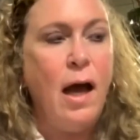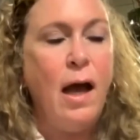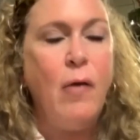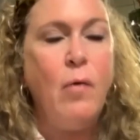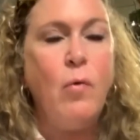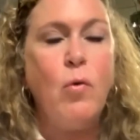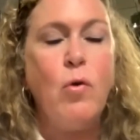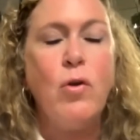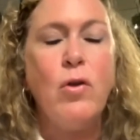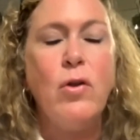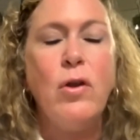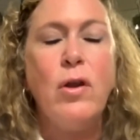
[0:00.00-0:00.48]
I
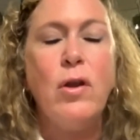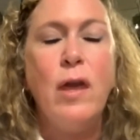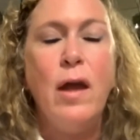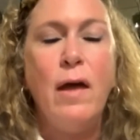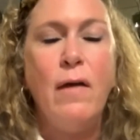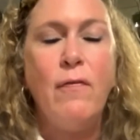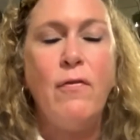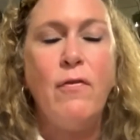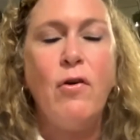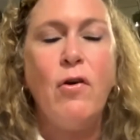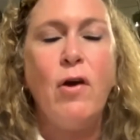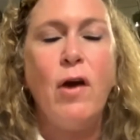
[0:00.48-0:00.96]
will
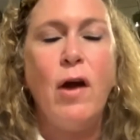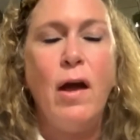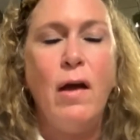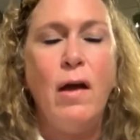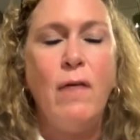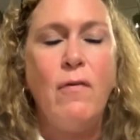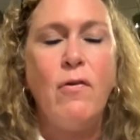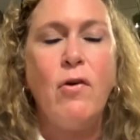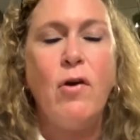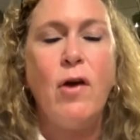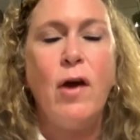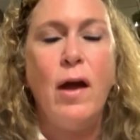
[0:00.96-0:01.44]
never,
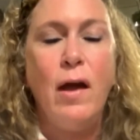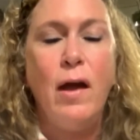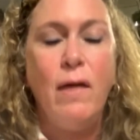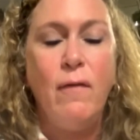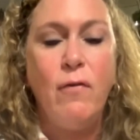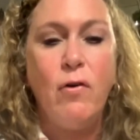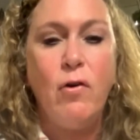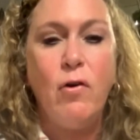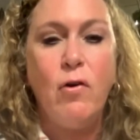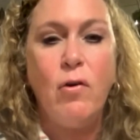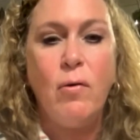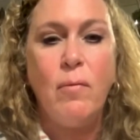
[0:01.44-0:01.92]
ever,
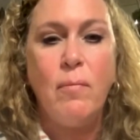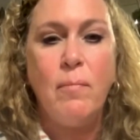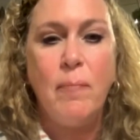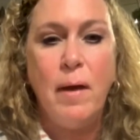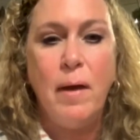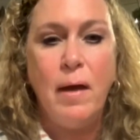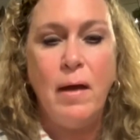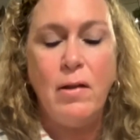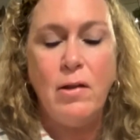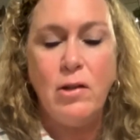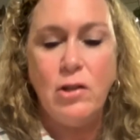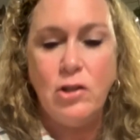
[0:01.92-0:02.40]
ever
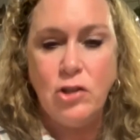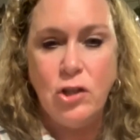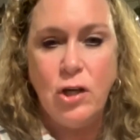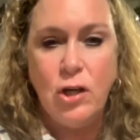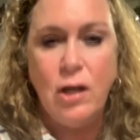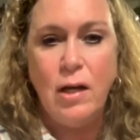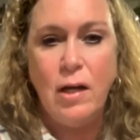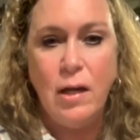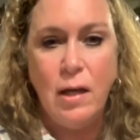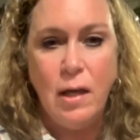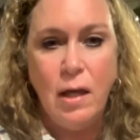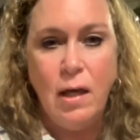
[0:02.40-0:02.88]
mail a check